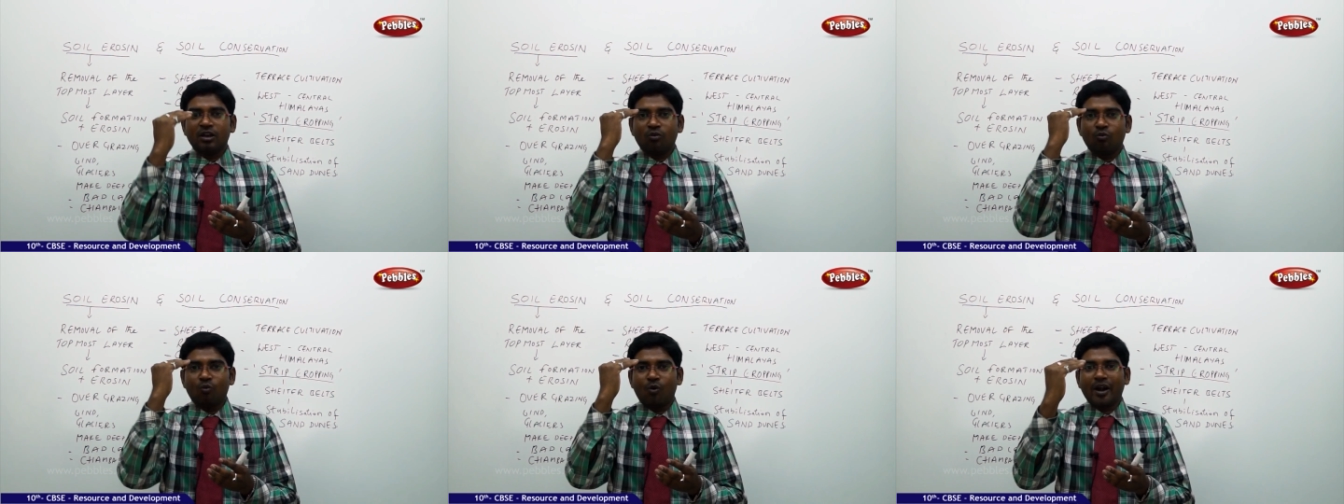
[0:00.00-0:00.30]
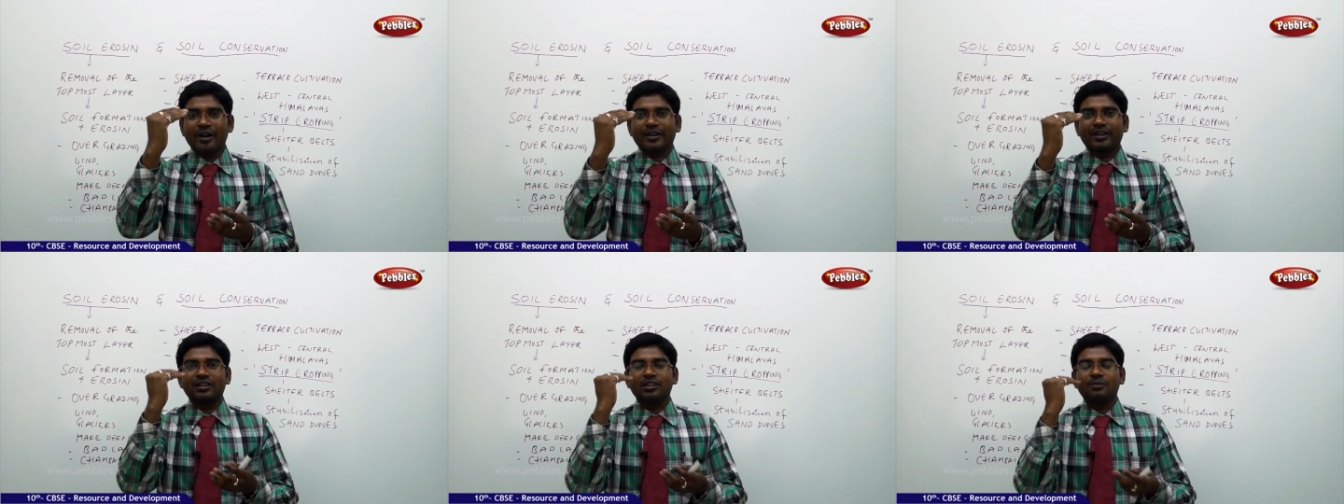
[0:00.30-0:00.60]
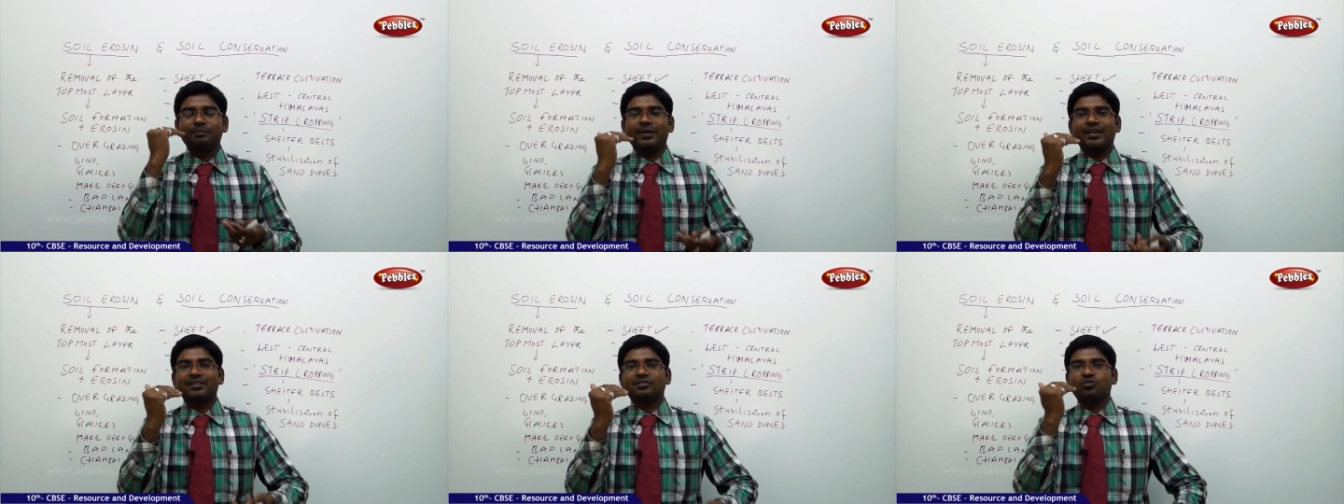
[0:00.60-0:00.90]
what are
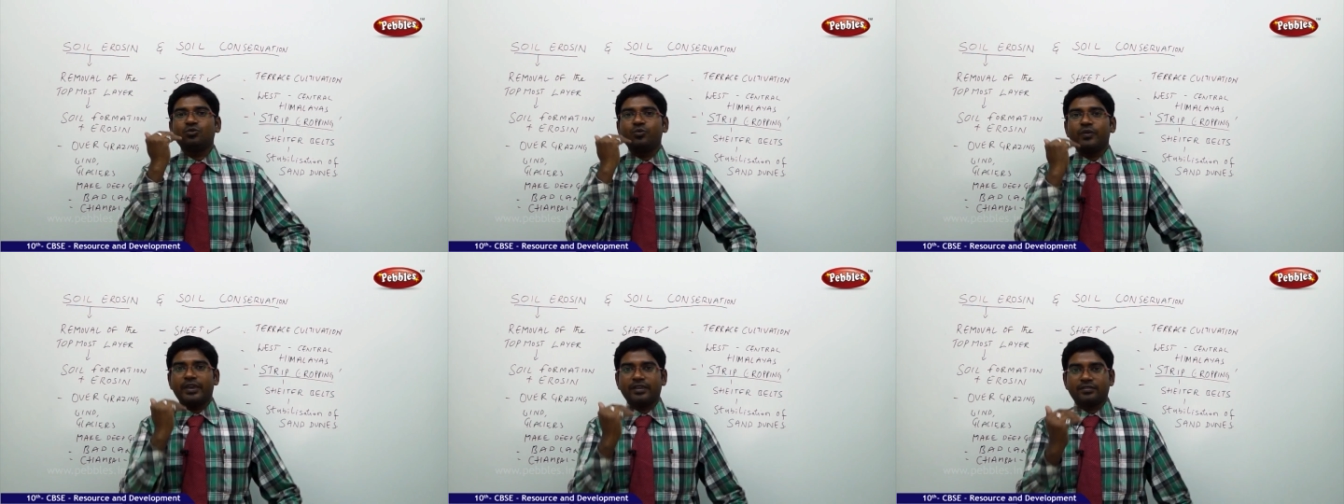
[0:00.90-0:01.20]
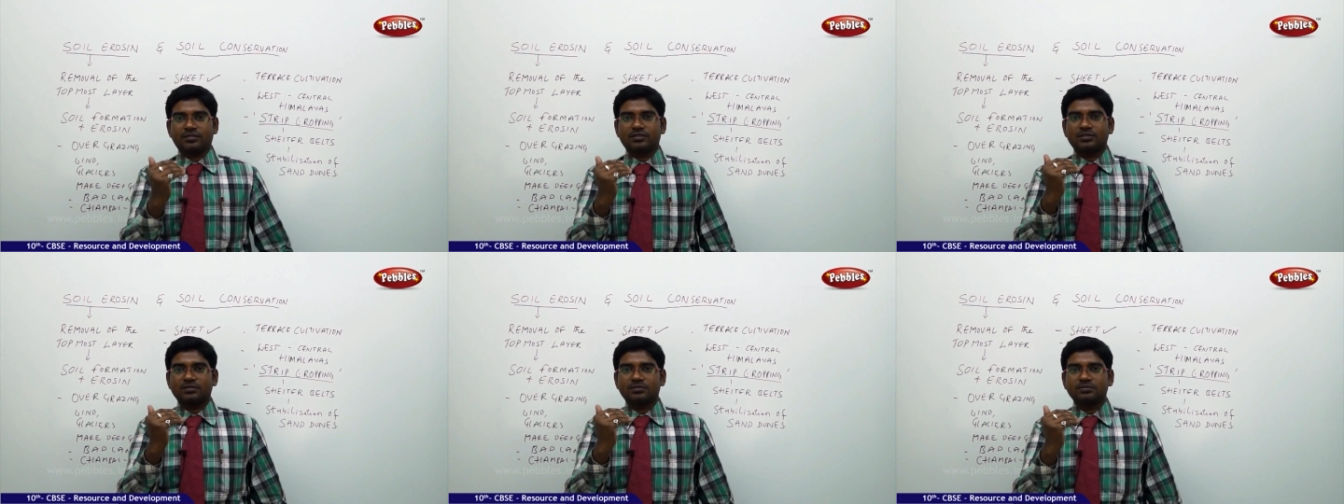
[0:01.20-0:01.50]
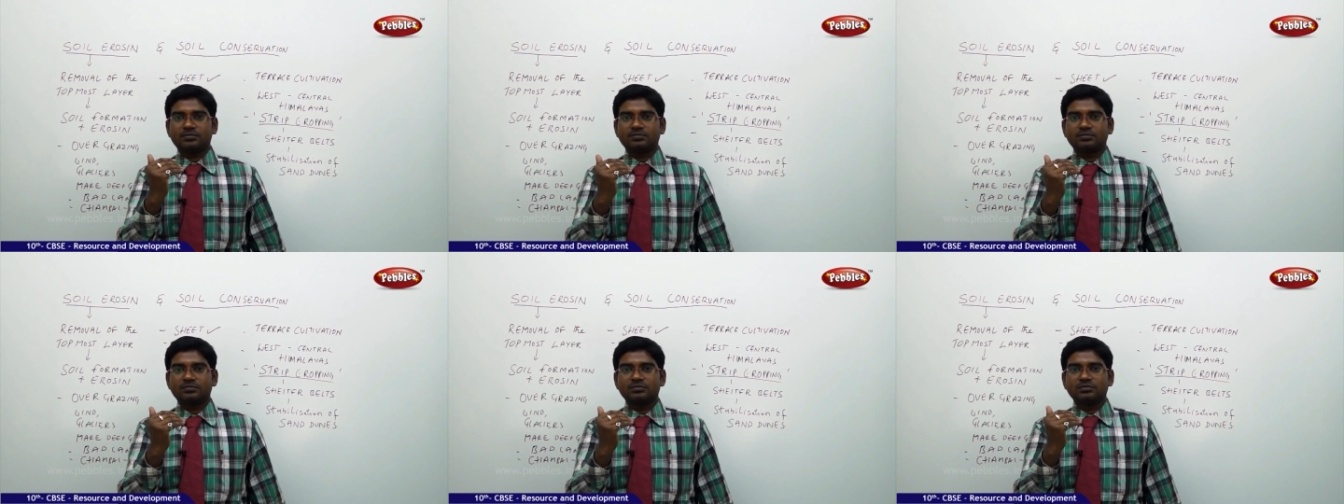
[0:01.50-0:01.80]
the best ways
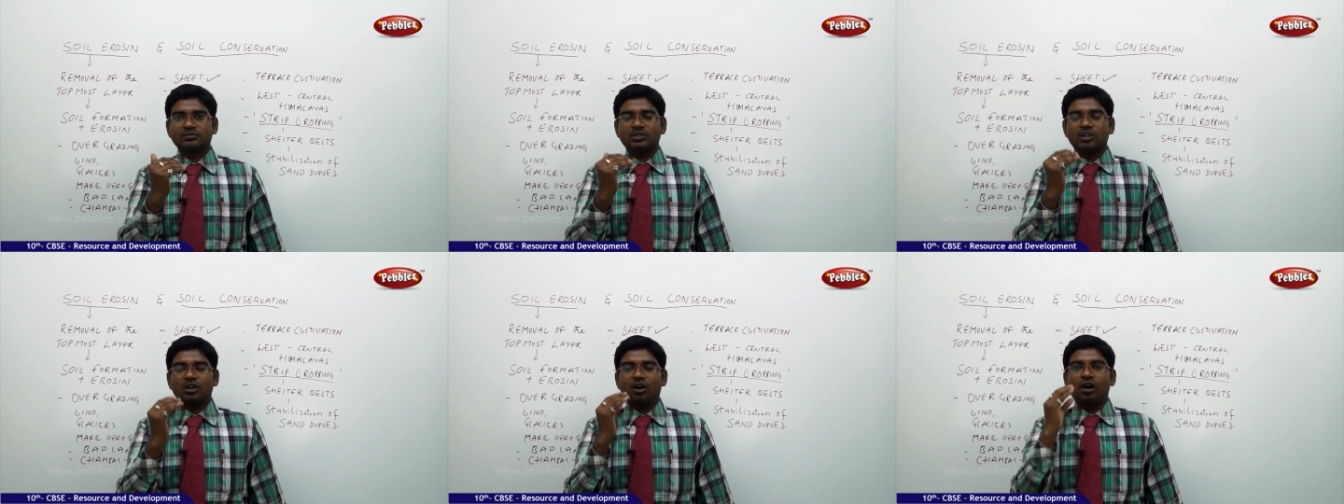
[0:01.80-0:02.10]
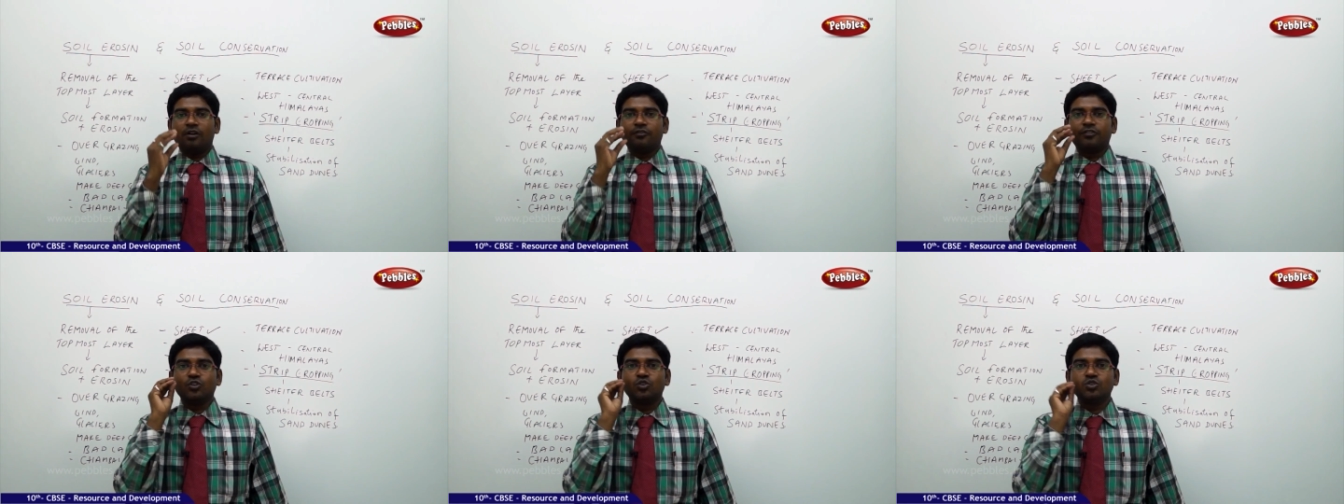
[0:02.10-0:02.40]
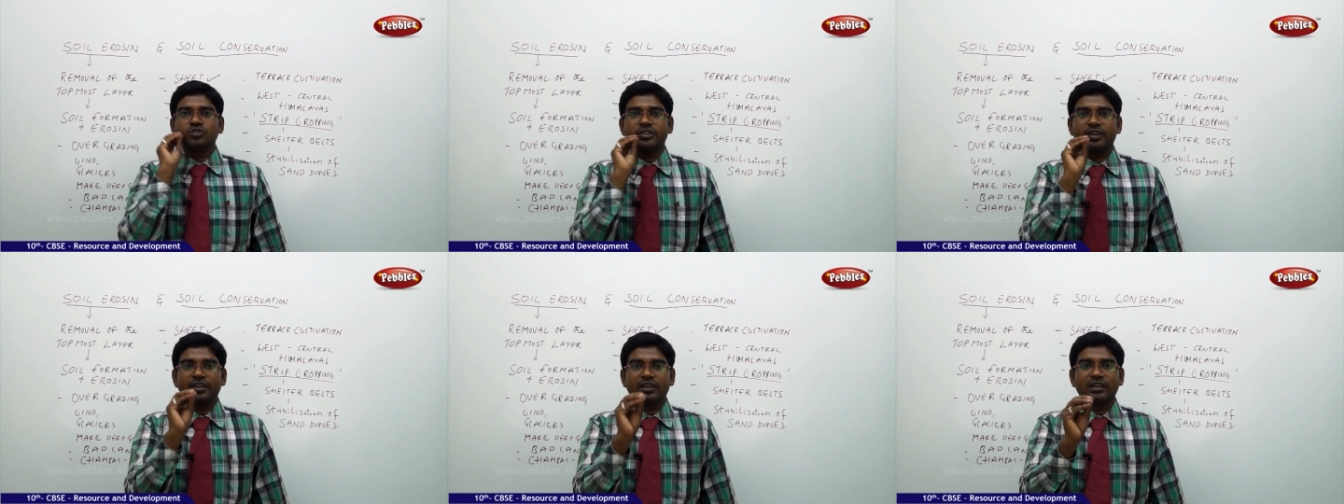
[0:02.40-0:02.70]
of
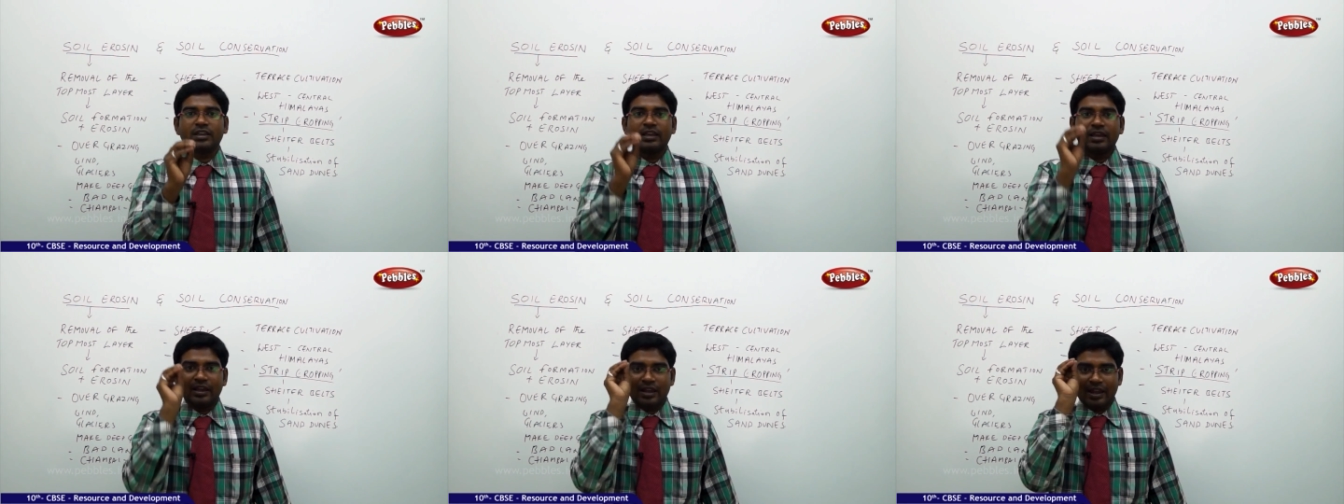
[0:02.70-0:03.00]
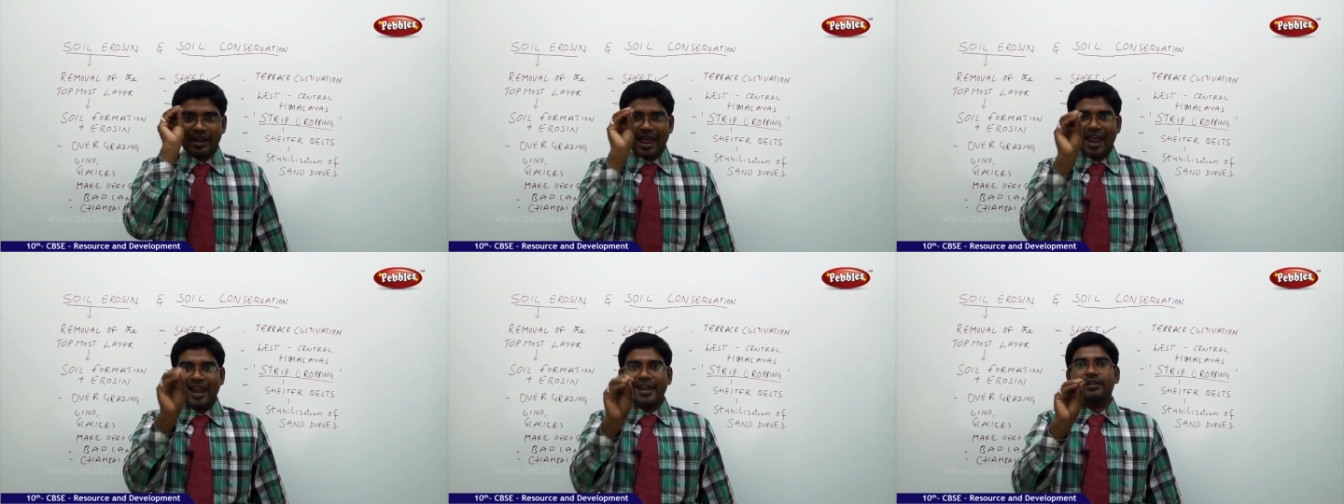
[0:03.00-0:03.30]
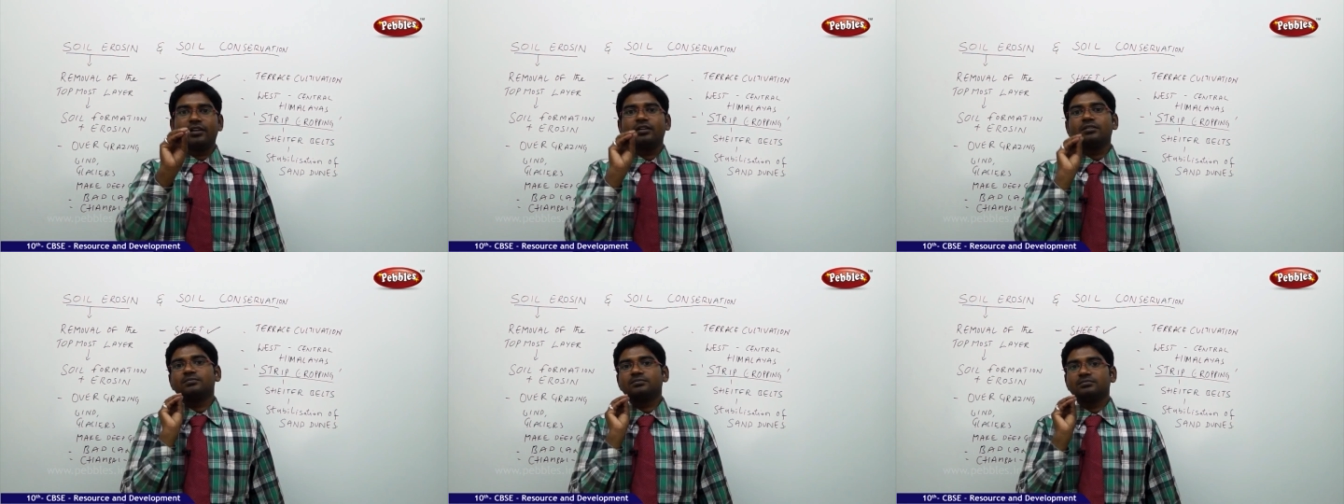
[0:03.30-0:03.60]
using
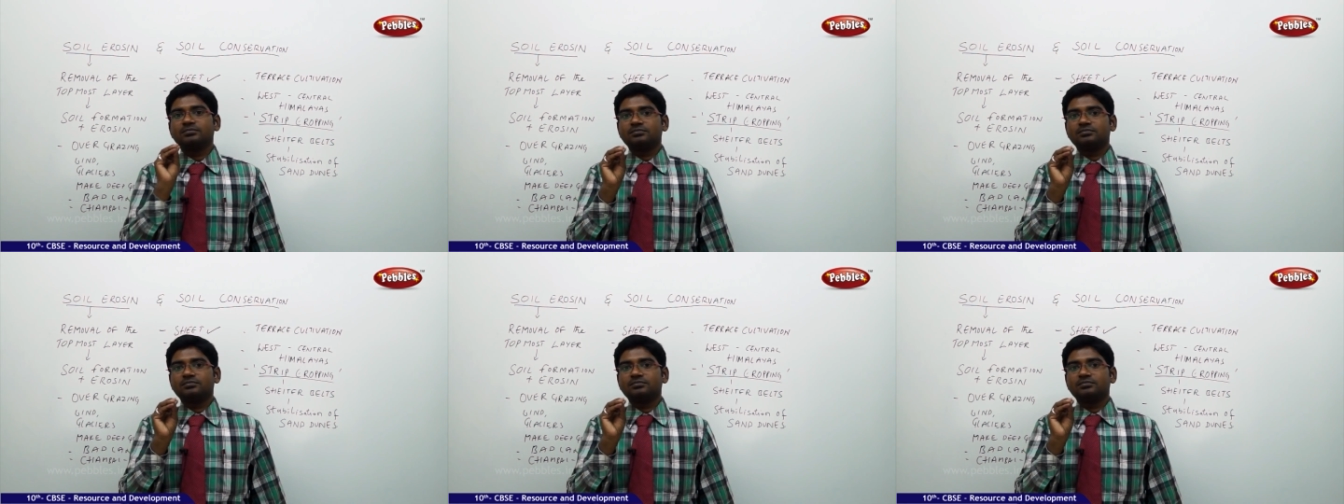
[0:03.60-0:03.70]
land